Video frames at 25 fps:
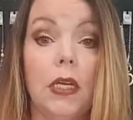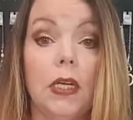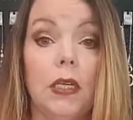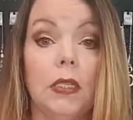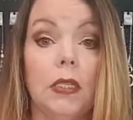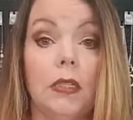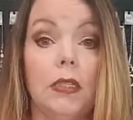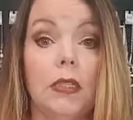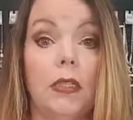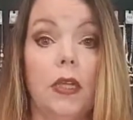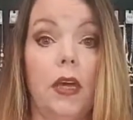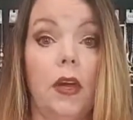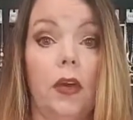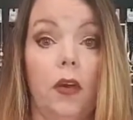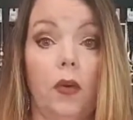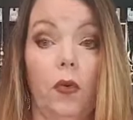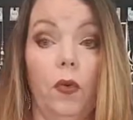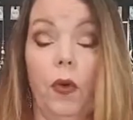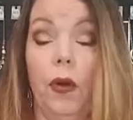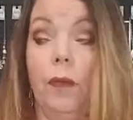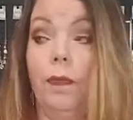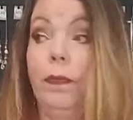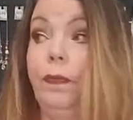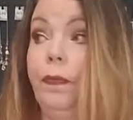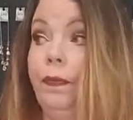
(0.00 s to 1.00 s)

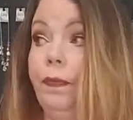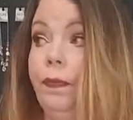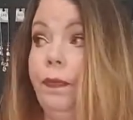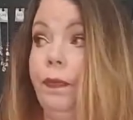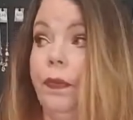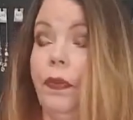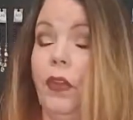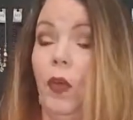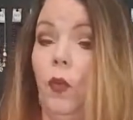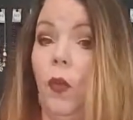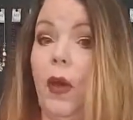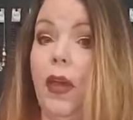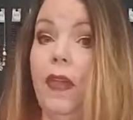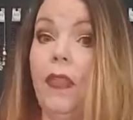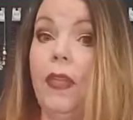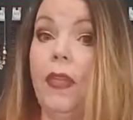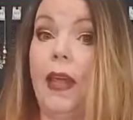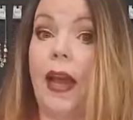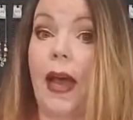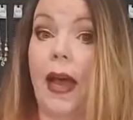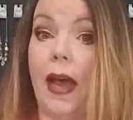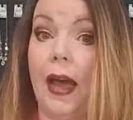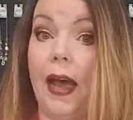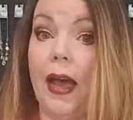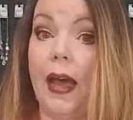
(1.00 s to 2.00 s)
So the way
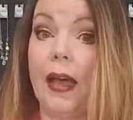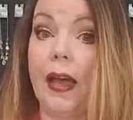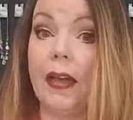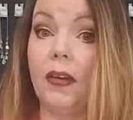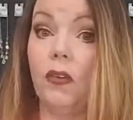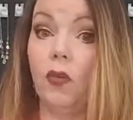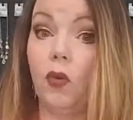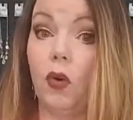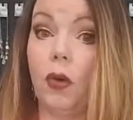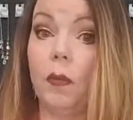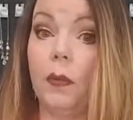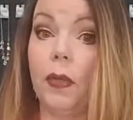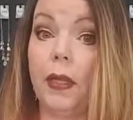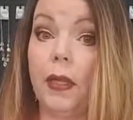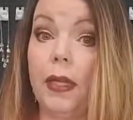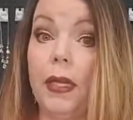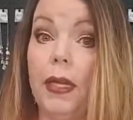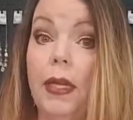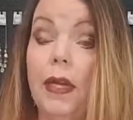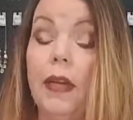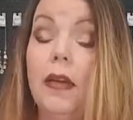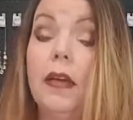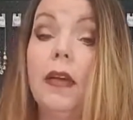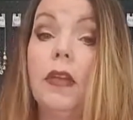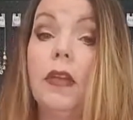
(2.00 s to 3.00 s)
that I
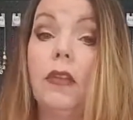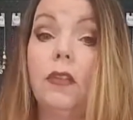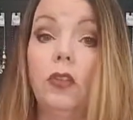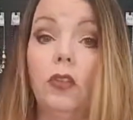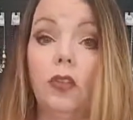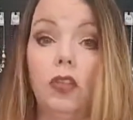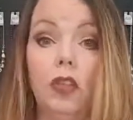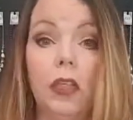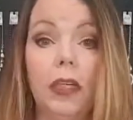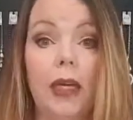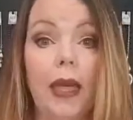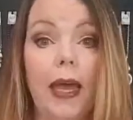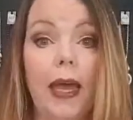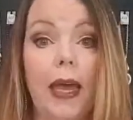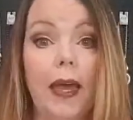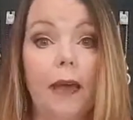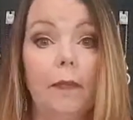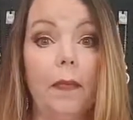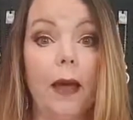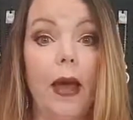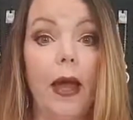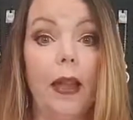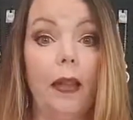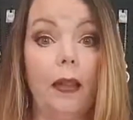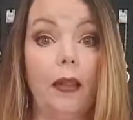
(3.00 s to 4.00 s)
normally look at
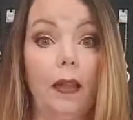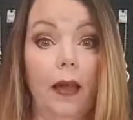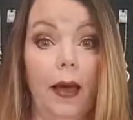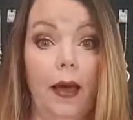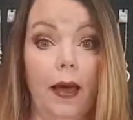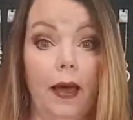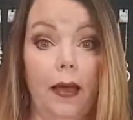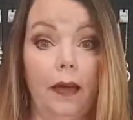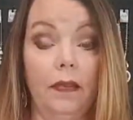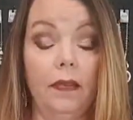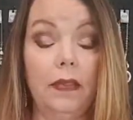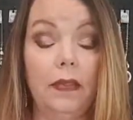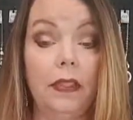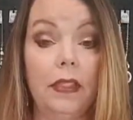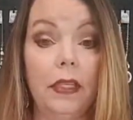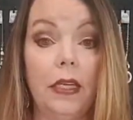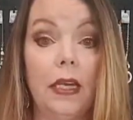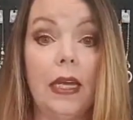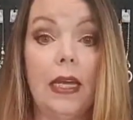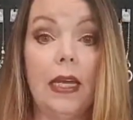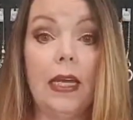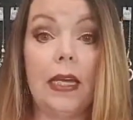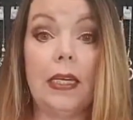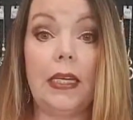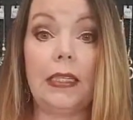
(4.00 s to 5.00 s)
my lives
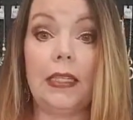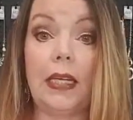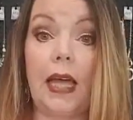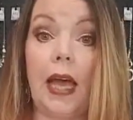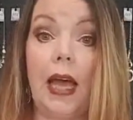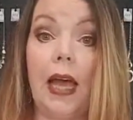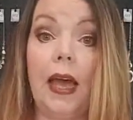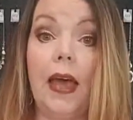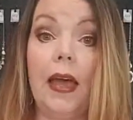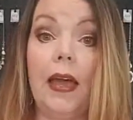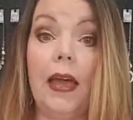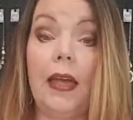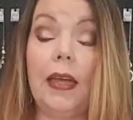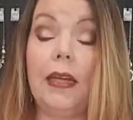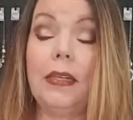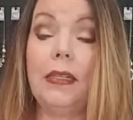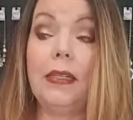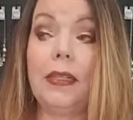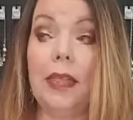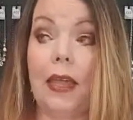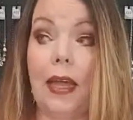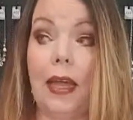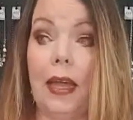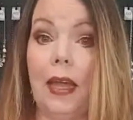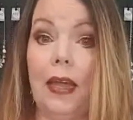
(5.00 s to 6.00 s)
is I
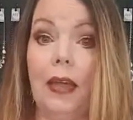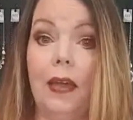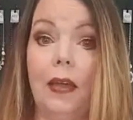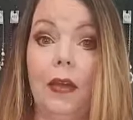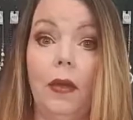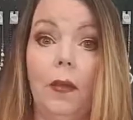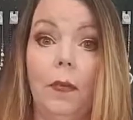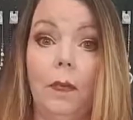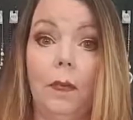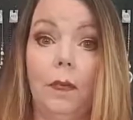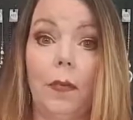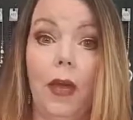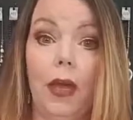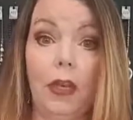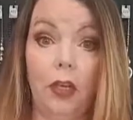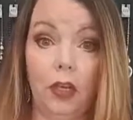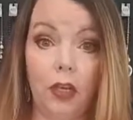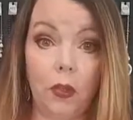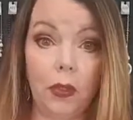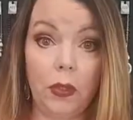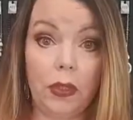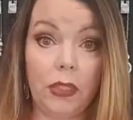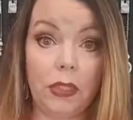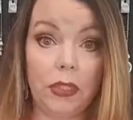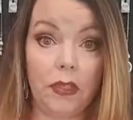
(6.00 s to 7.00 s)
take my
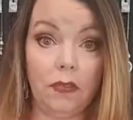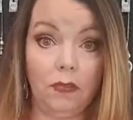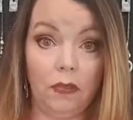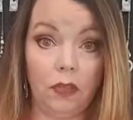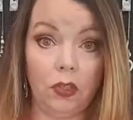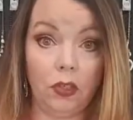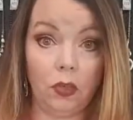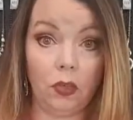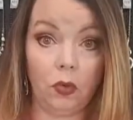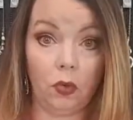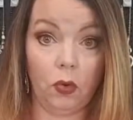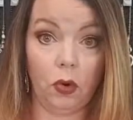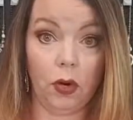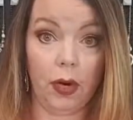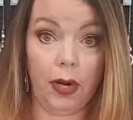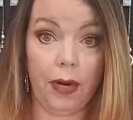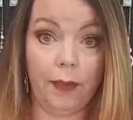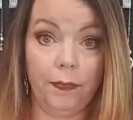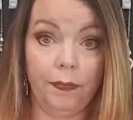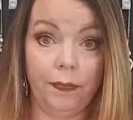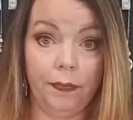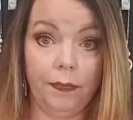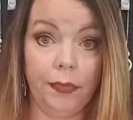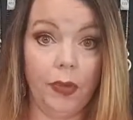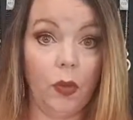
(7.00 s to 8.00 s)
newest inventory,
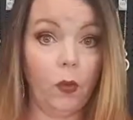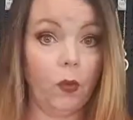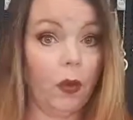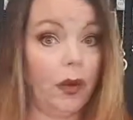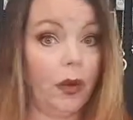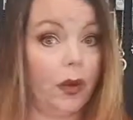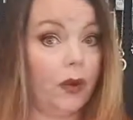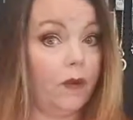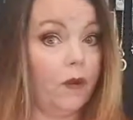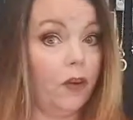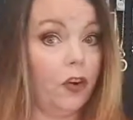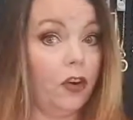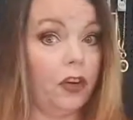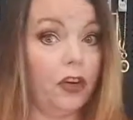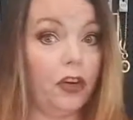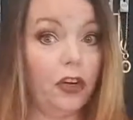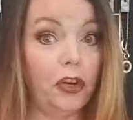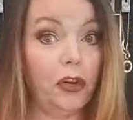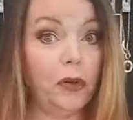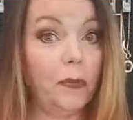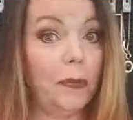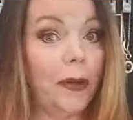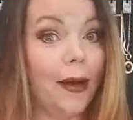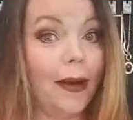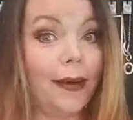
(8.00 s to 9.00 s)
whatever
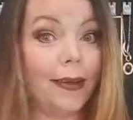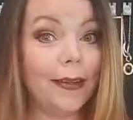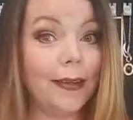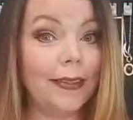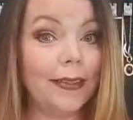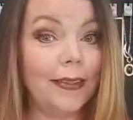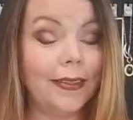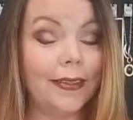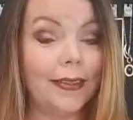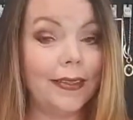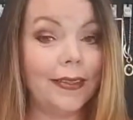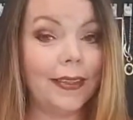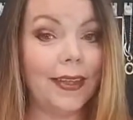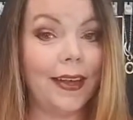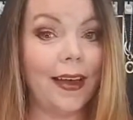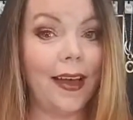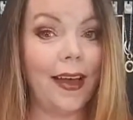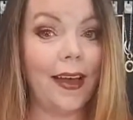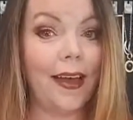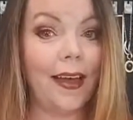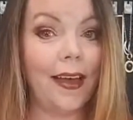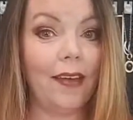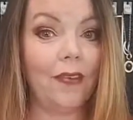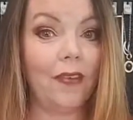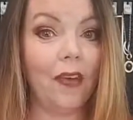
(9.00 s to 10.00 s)
new boxes that I
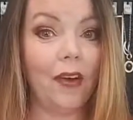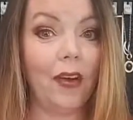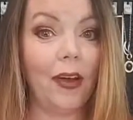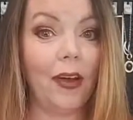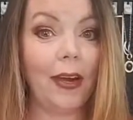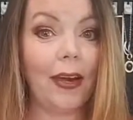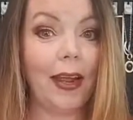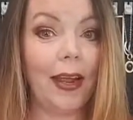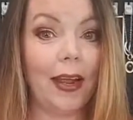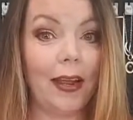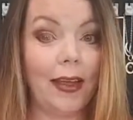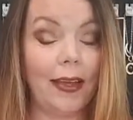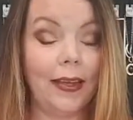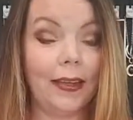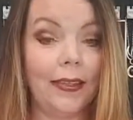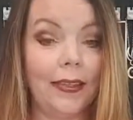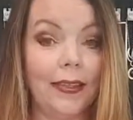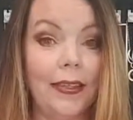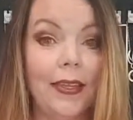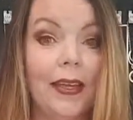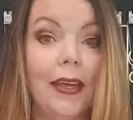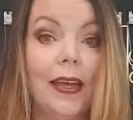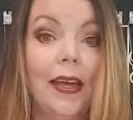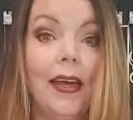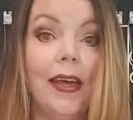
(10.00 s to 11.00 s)
have on hand,
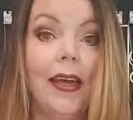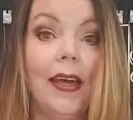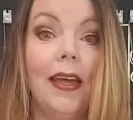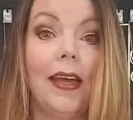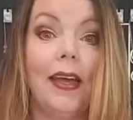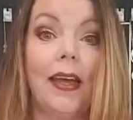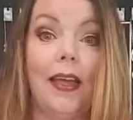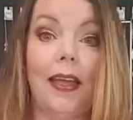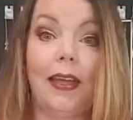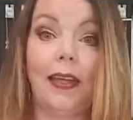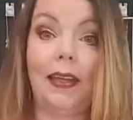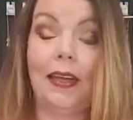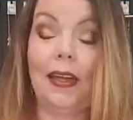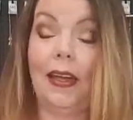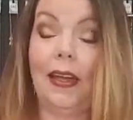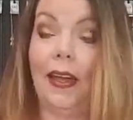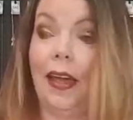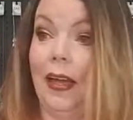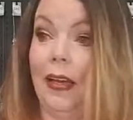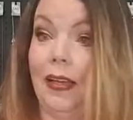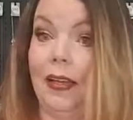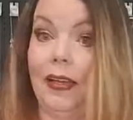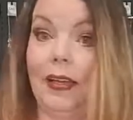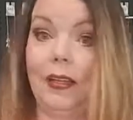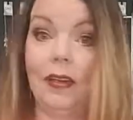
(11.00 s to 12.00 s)
and
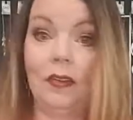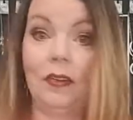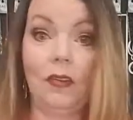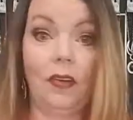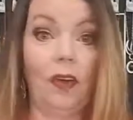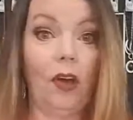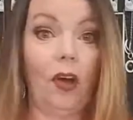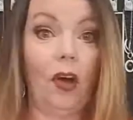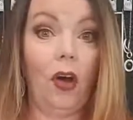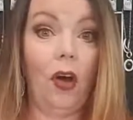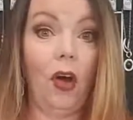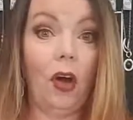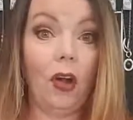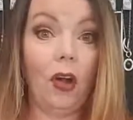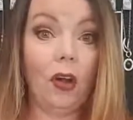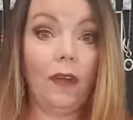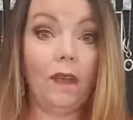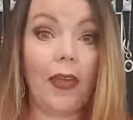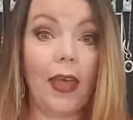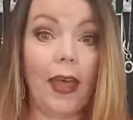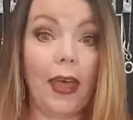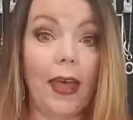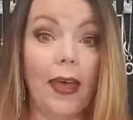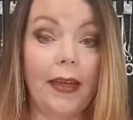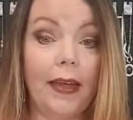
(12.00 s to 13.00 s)
I get all of
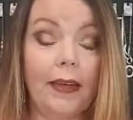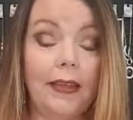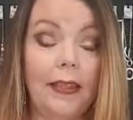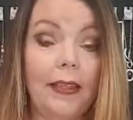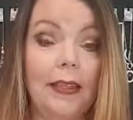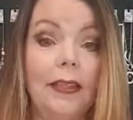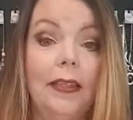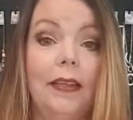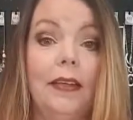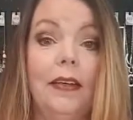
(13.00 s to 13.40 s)
that